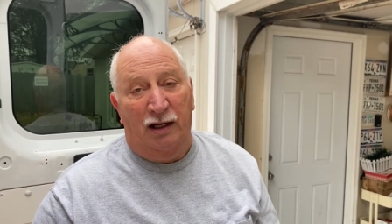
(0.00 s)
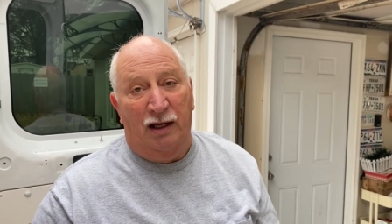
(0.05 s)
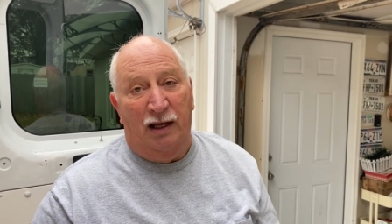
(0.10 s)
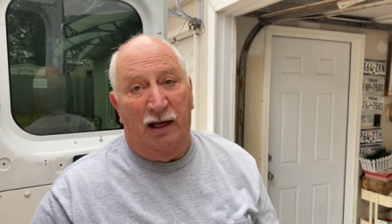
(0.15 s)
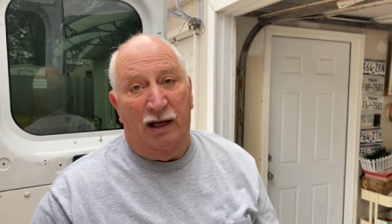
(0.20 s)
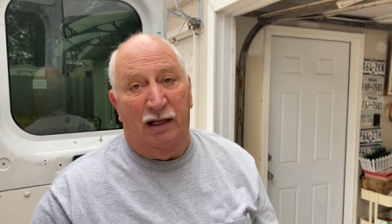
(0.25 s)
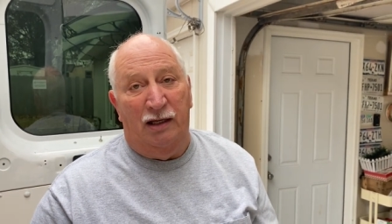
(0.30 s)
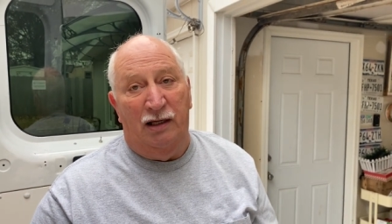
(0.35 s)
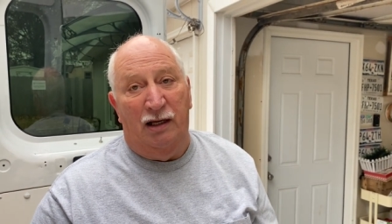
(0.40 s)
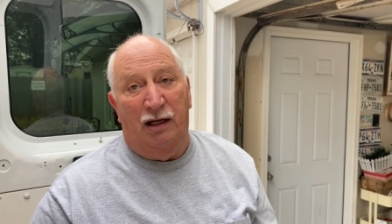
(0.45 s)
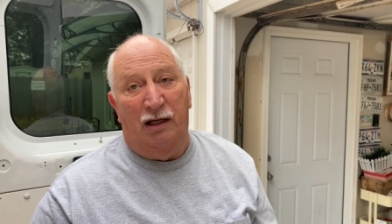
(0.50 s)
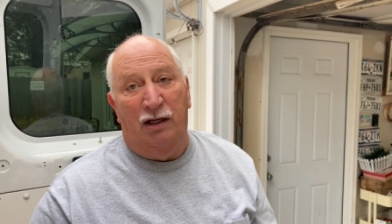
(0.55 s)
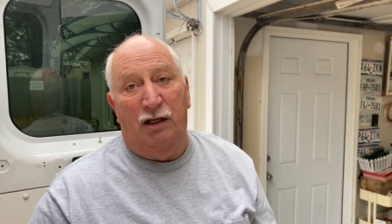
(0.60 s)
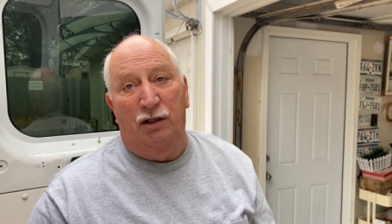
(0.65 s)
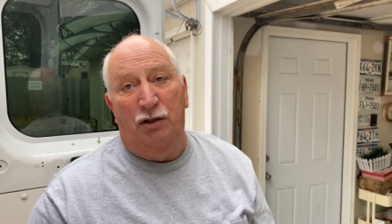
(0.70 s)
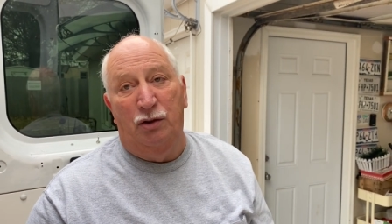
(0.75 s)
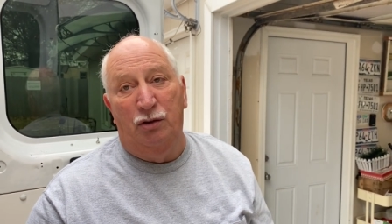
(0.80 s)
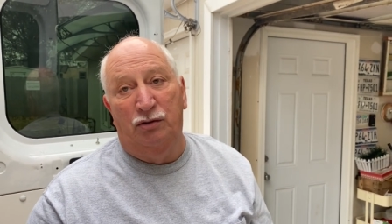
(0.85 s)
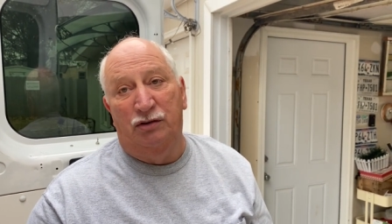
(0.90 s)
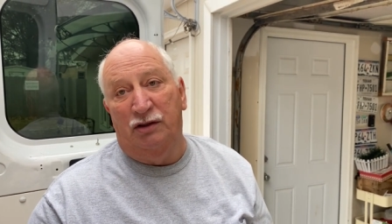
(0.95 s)
And
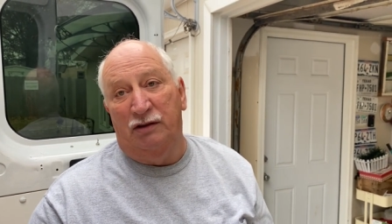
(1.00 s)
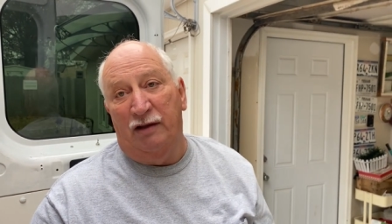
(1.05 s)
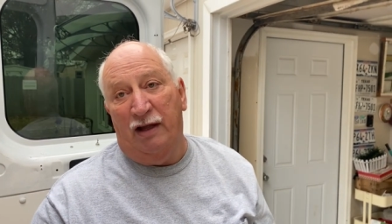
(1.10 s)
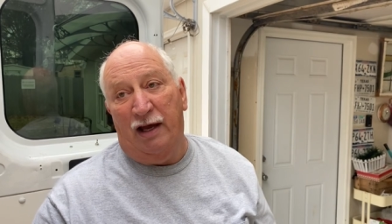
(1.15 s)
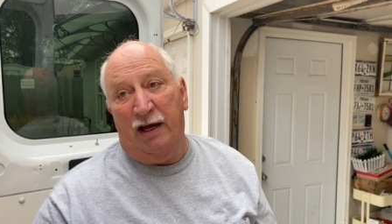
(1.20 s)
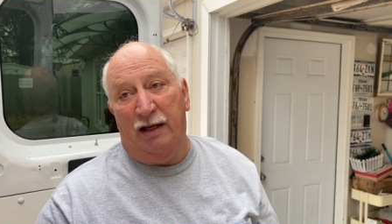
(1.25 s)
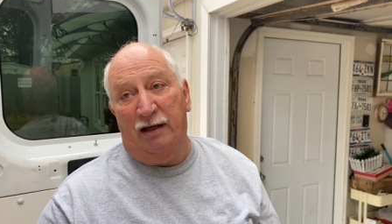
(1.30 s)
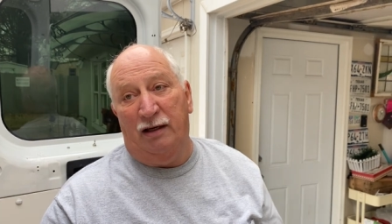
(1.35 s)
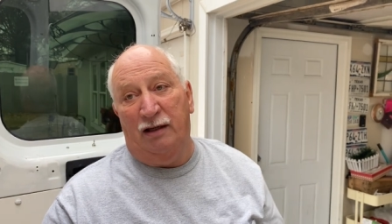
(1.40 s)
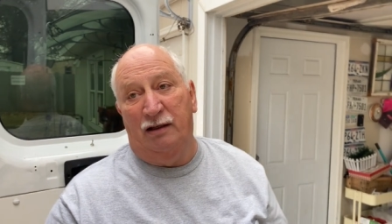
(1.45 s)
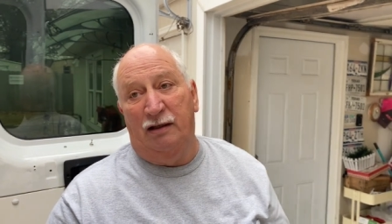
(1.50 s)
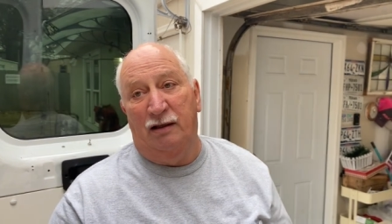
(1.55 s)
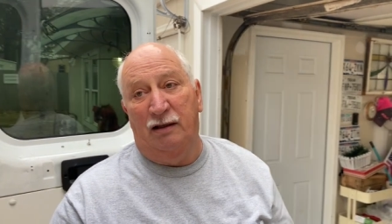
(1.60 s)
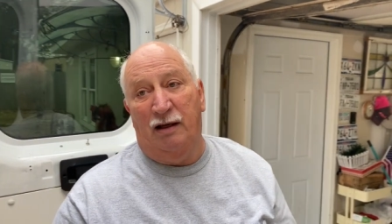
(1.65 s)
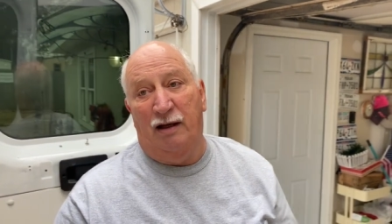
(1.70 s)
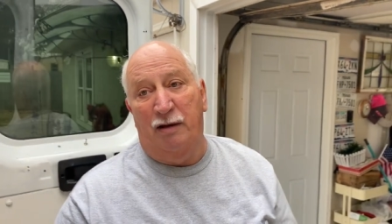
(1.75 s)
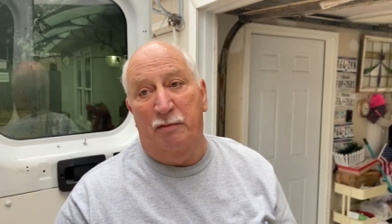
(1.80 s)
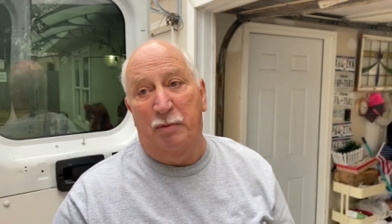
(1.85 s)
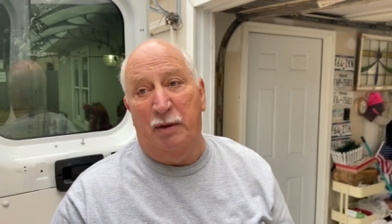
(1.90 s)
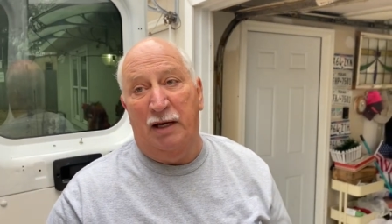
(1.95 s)
using that,
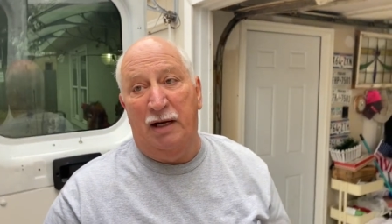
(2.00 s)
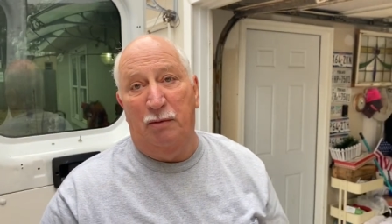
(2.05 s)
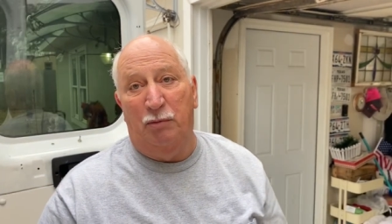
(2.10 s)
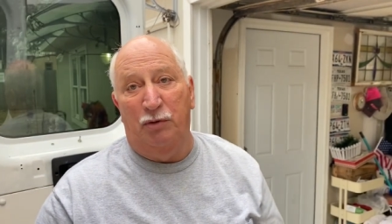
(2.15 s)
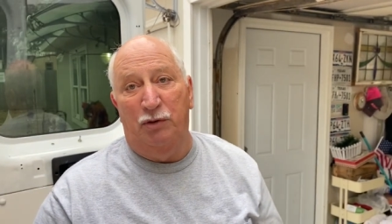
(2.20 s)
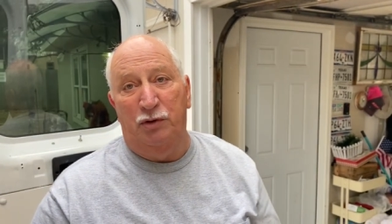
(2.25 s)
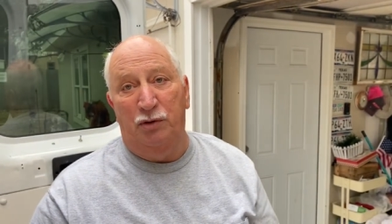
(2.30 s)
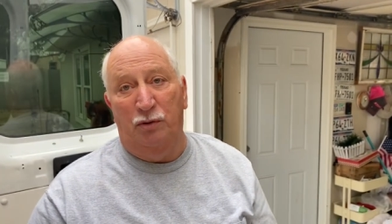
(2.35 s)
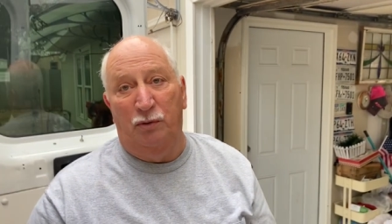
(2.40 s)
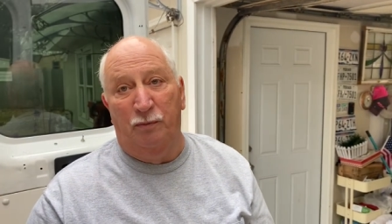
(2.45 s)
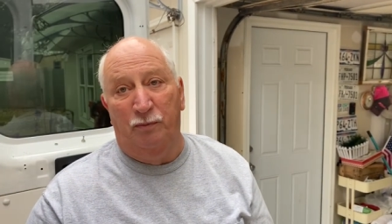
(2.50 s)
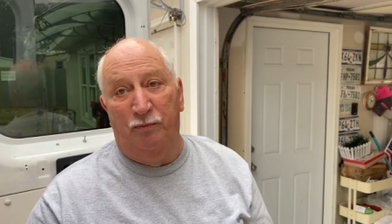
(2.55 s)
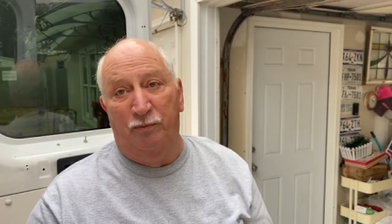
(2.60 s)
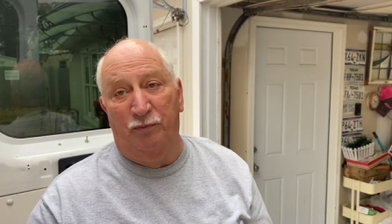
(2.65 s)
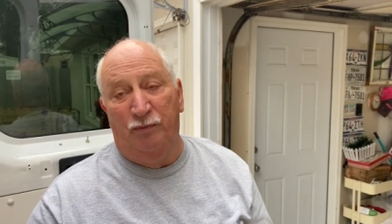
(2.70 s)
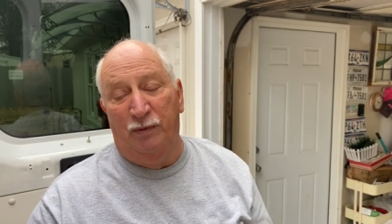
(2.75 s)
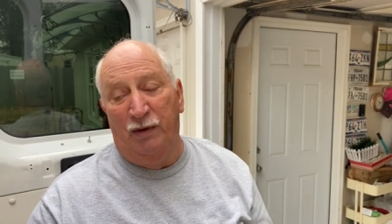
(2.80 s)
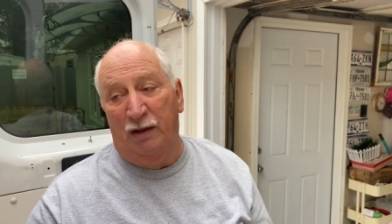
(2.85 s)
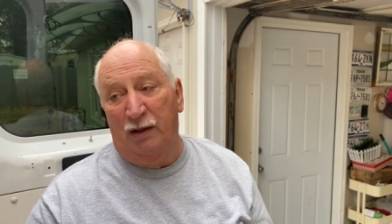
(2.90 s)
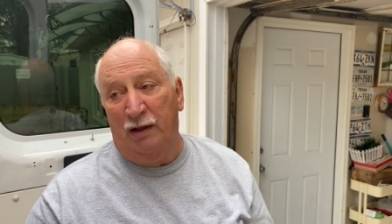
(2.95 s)
I've been able to,
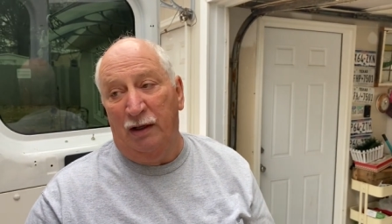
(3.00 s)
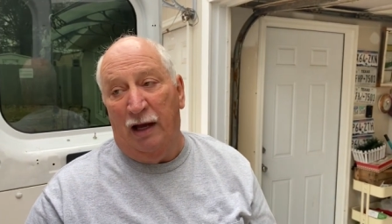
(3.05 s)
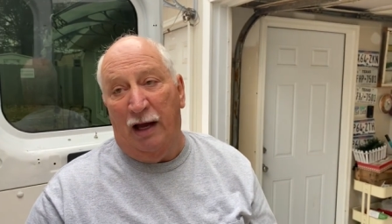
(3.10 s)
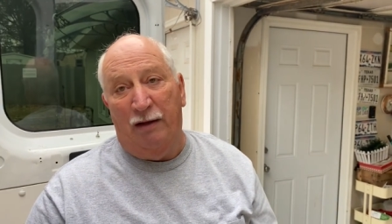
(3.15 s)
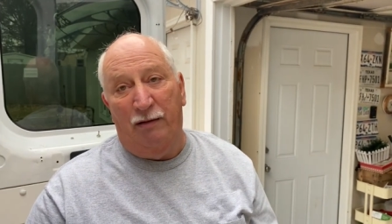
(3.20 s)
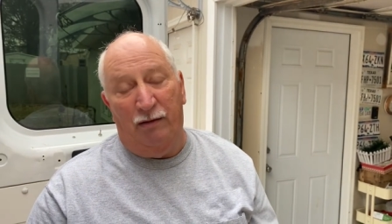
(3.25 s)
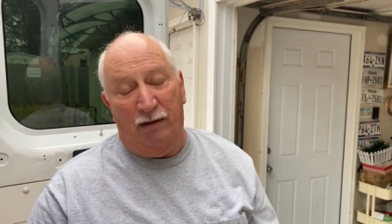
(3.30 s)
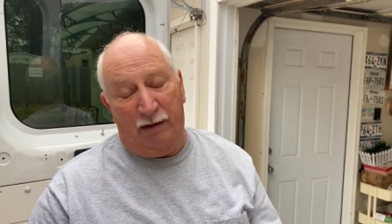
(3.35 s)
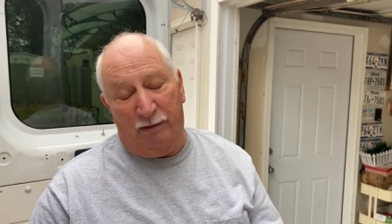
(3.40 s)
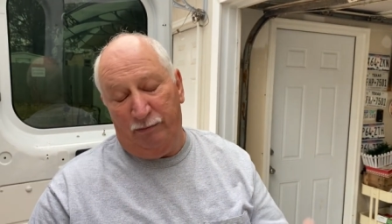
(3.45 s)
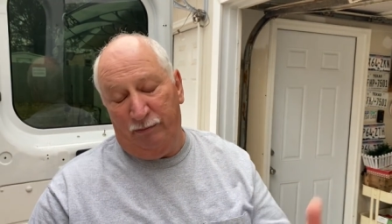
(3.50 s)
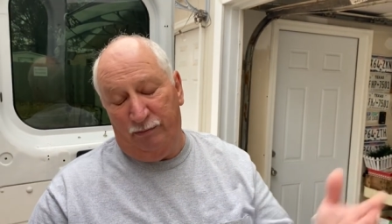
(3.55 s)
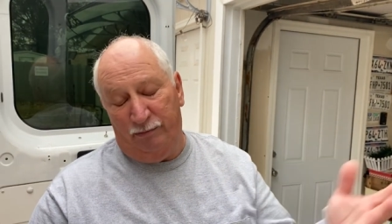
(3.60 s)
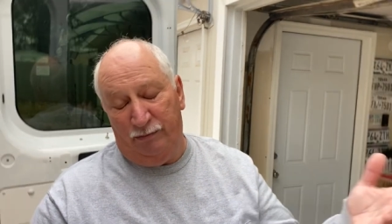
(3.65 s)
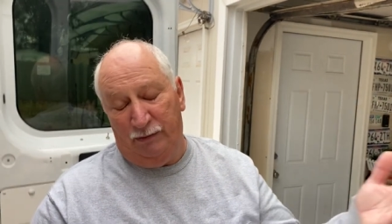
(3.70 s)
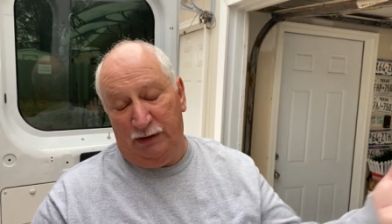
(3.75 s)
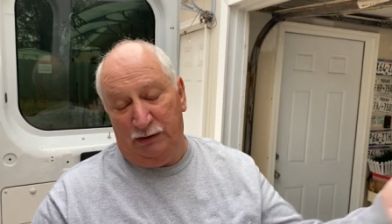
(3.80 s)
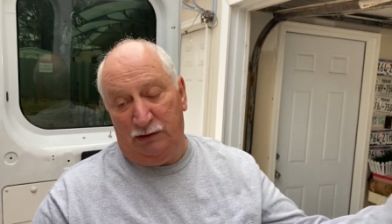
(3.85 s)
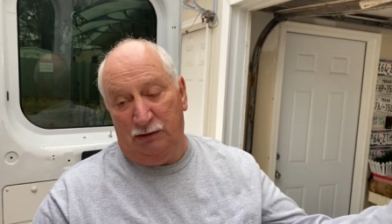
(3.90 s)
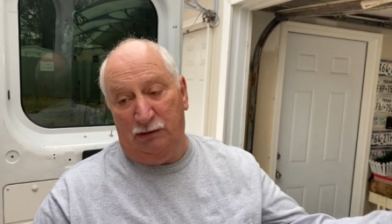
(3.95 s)

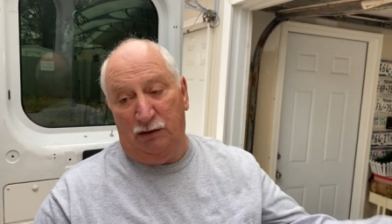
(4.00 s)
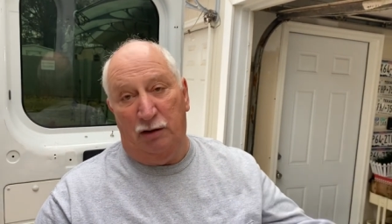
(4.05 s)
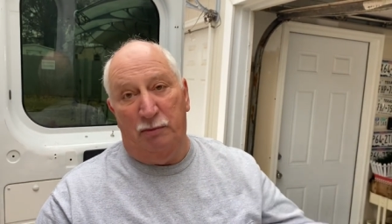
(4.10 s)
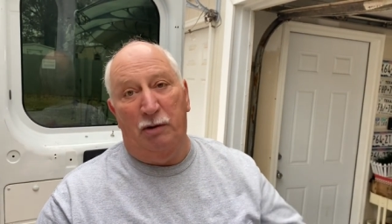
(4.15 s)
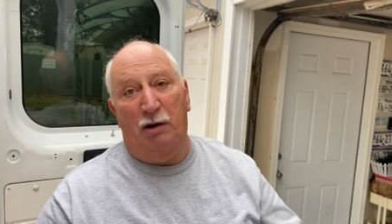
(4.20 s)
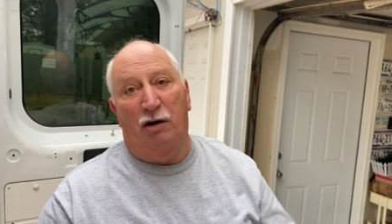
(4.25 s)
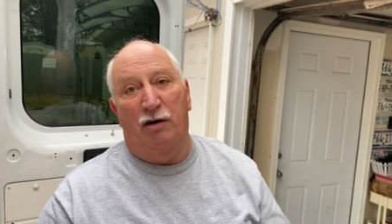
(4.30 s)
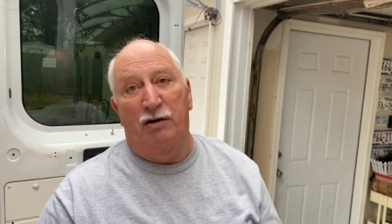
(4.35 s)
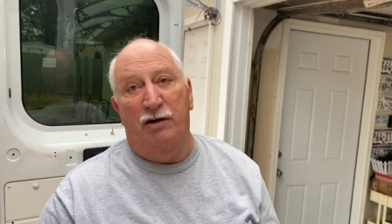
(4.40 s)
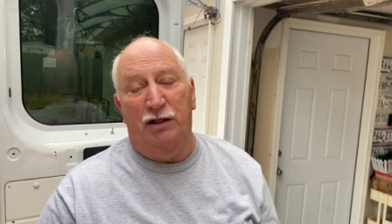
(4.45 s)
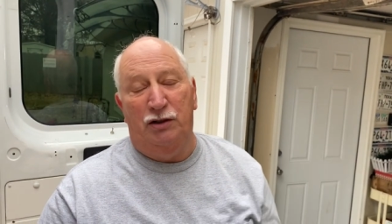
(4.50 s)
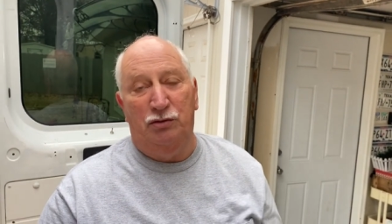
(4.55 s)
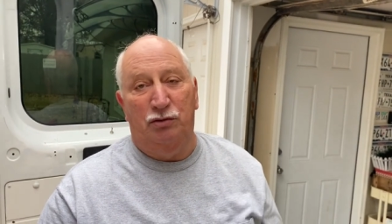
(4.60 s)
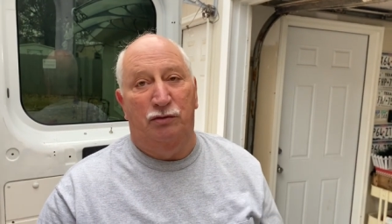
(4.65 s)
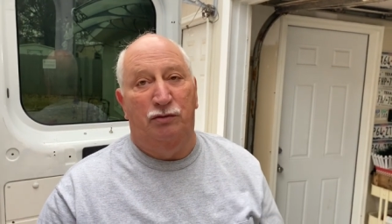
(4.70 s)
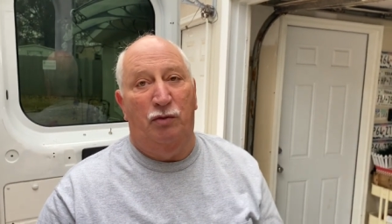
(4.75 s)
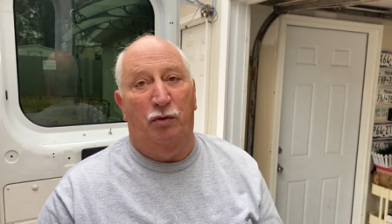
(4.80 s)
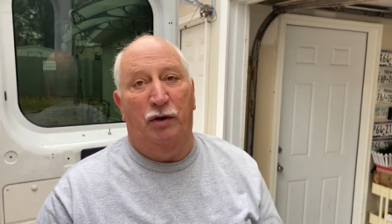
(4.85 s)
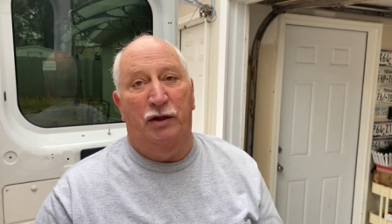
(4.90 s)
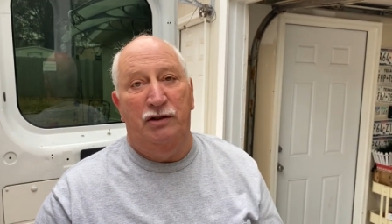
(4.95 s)
this is going to be our initial
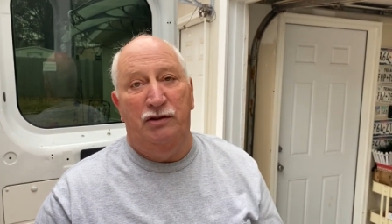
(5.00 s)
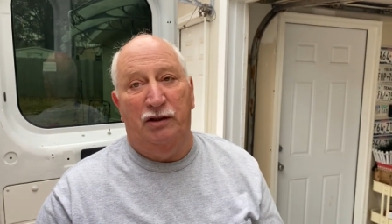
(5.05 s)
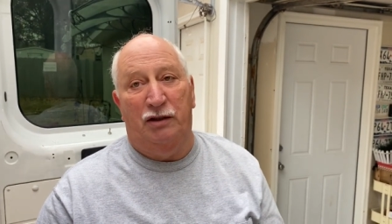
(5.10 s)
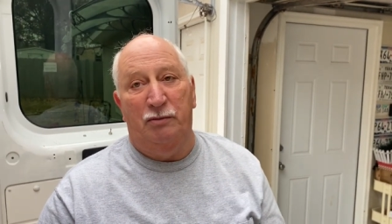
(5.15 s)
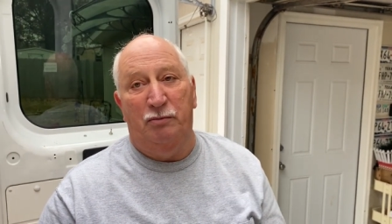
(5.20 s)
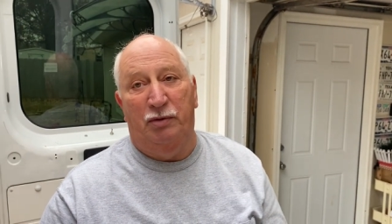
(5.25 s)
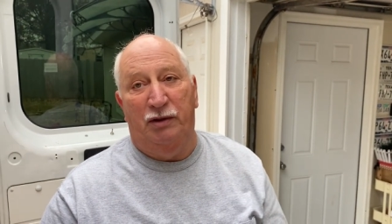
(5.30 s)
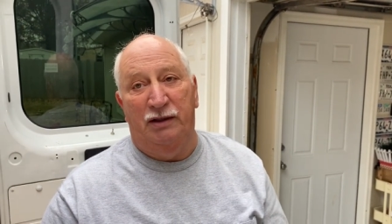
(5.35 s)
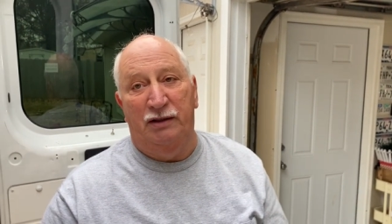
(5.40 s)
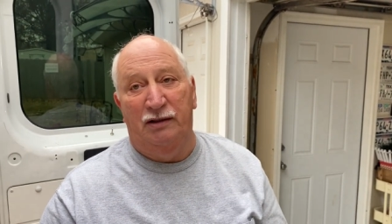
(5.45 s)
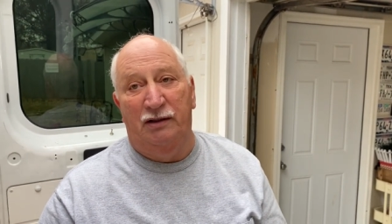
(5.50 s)
voyage in it, but